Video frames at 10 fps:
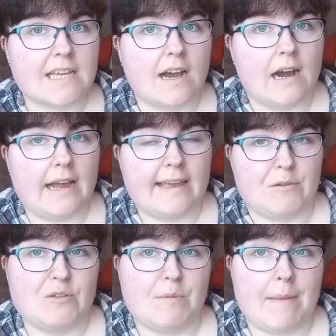I am going
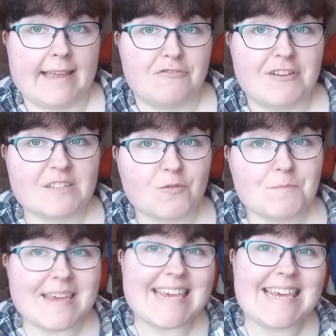to be making a dress for
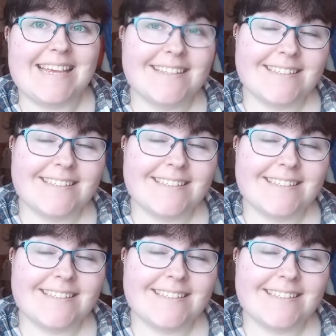me